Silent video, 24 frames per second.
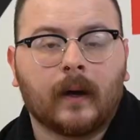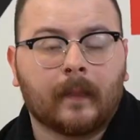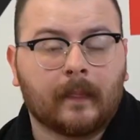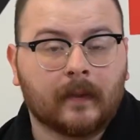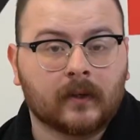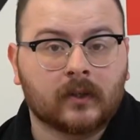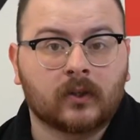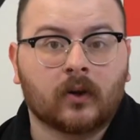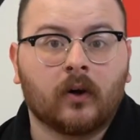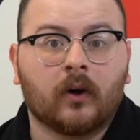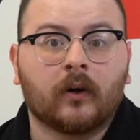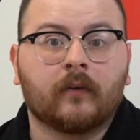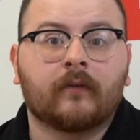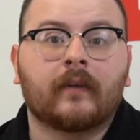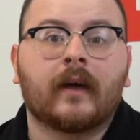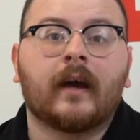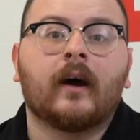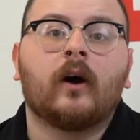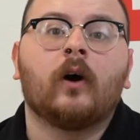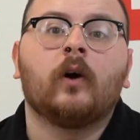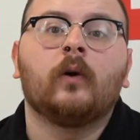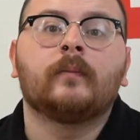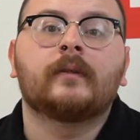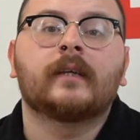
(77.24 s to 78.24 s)
at the side of their
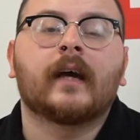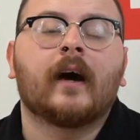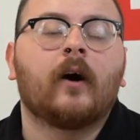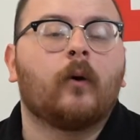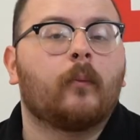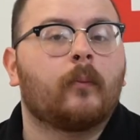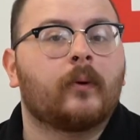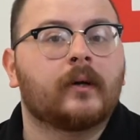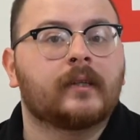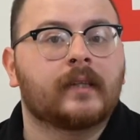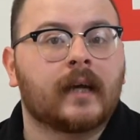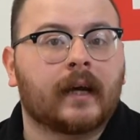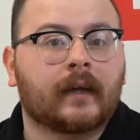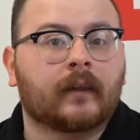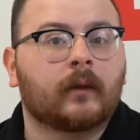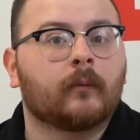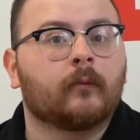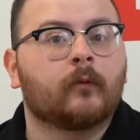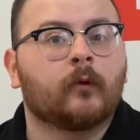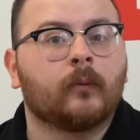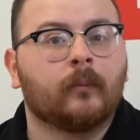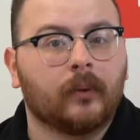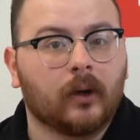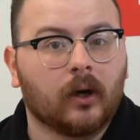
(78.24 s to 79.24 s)
home to help protect them
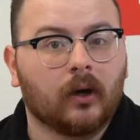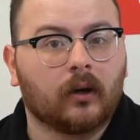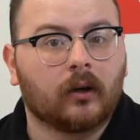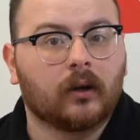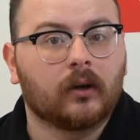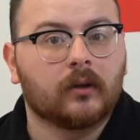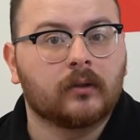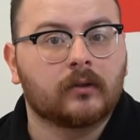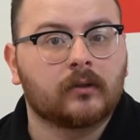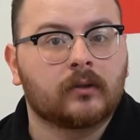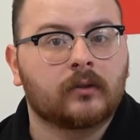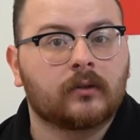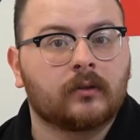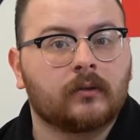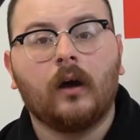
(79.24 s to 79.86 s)
from burglars.